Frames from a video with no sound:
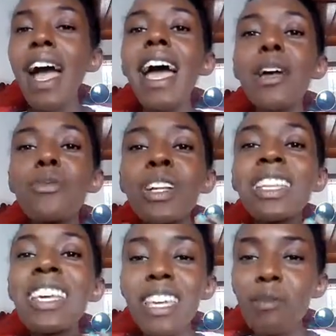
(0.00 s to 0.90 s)
I
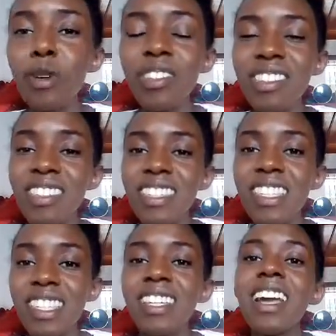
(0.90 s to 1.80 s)
will keep on
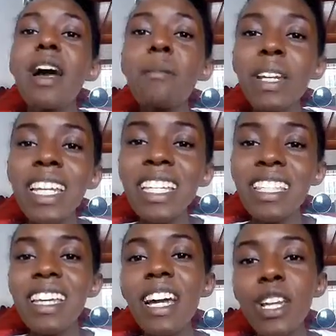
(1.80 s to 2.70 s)
insisting,
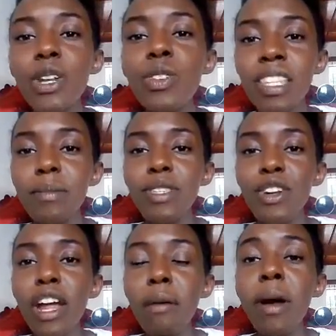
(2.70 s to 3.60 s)
please do
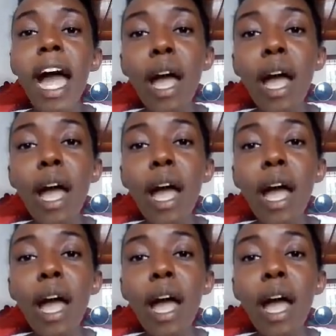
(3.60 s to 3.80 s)
subscribe.